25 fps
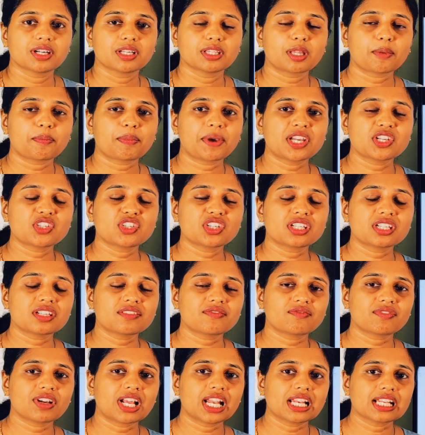the
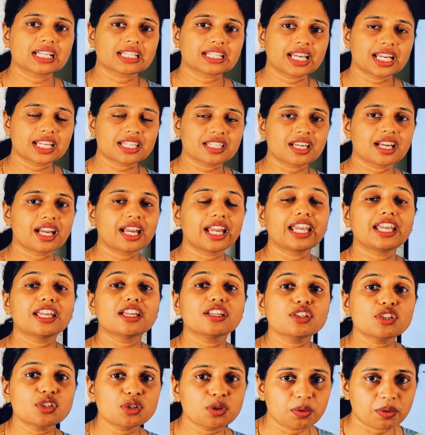patient will get an
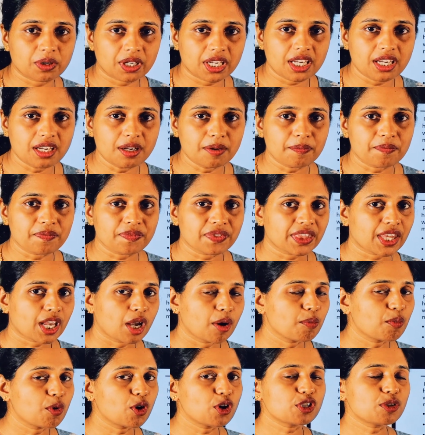injury.
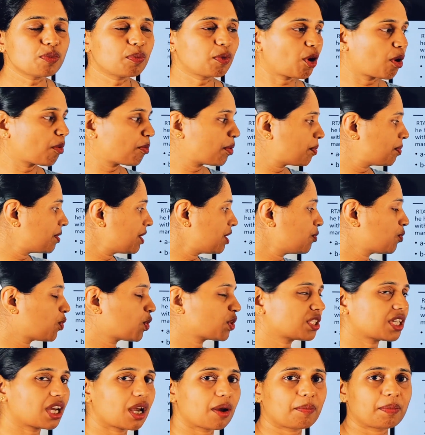Most probably
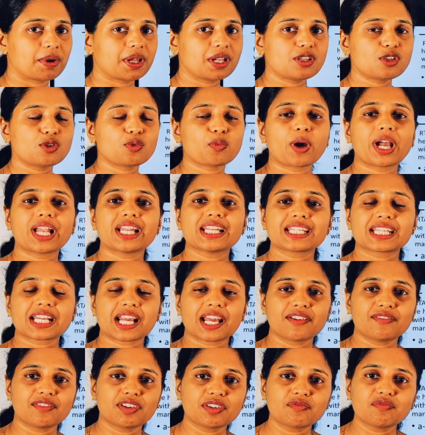what happens, while
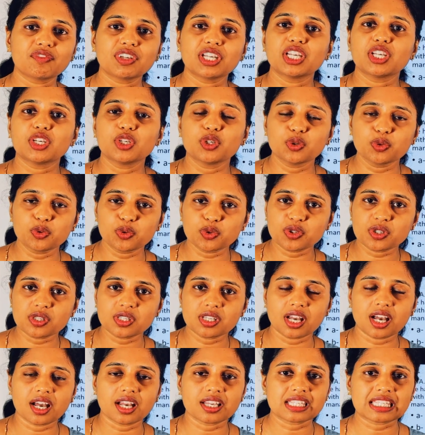driving we use
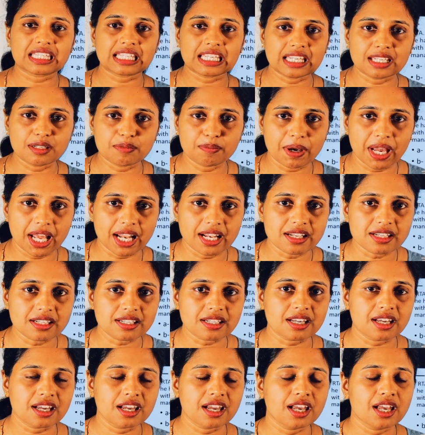seat belt.
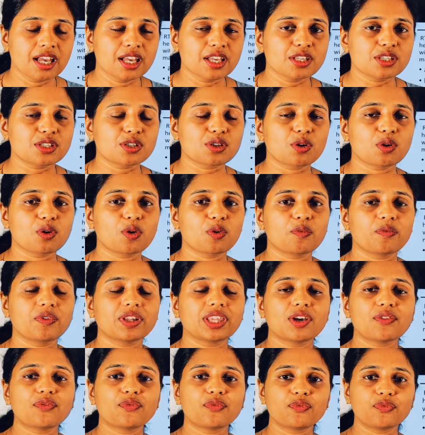So with
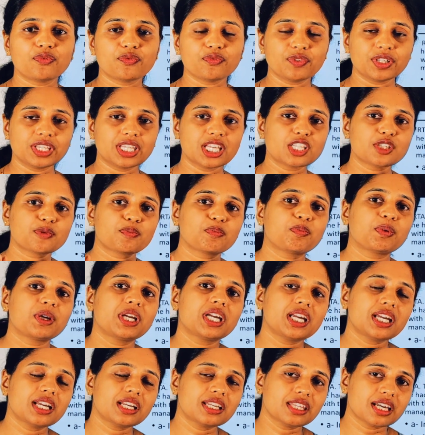the
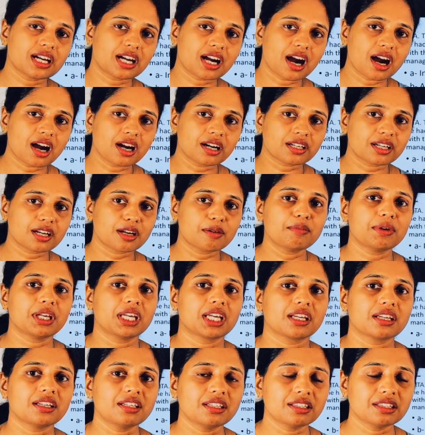speed the car
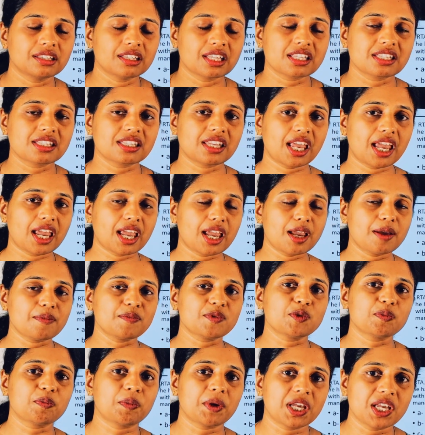coming, the same
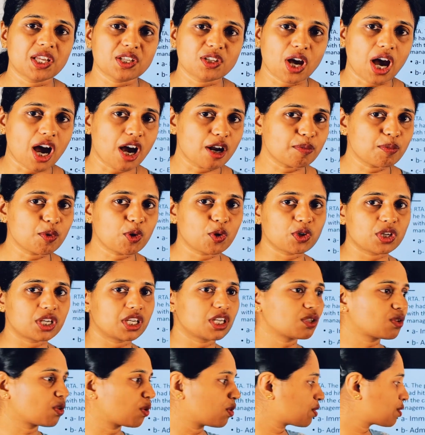speed our body
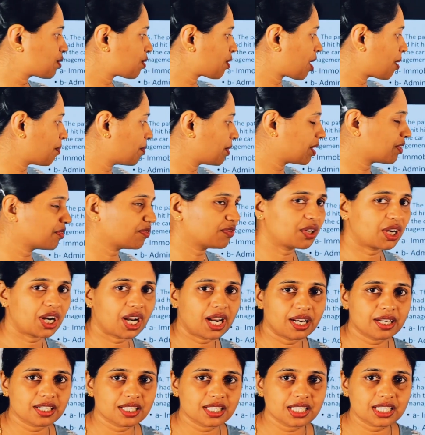is also coming
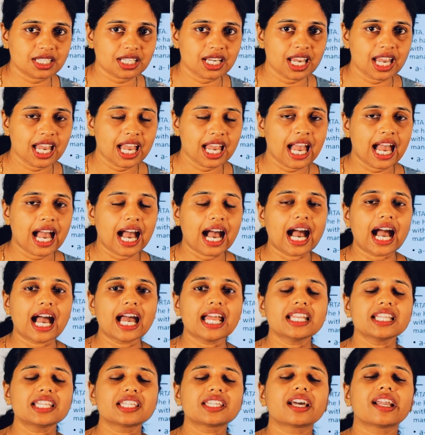front,
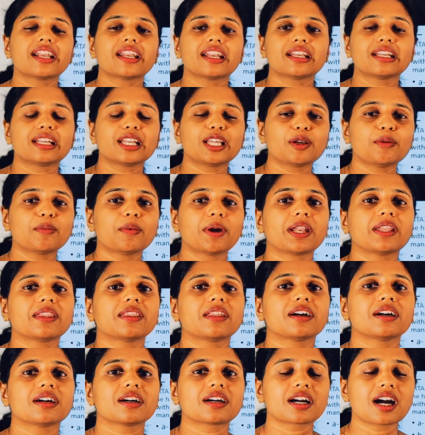and suddenly when
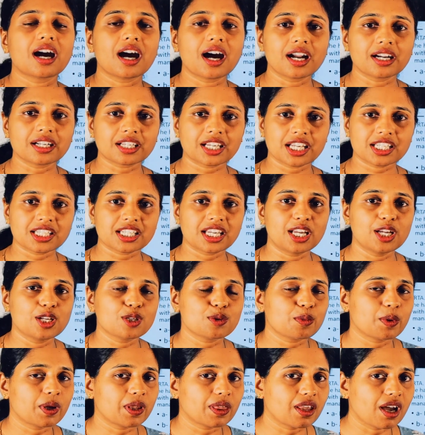the car gets
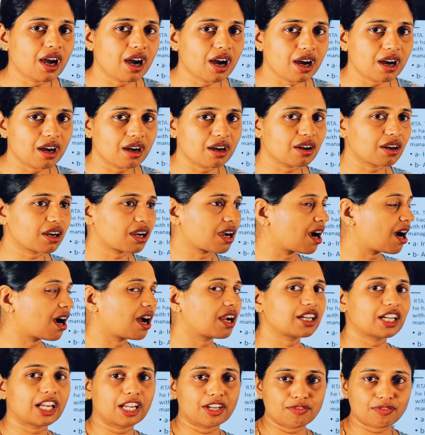hit with a
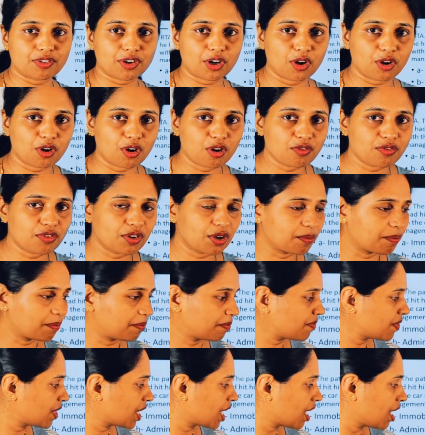car in front of
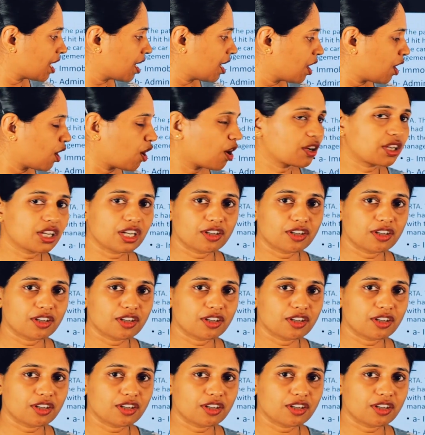him or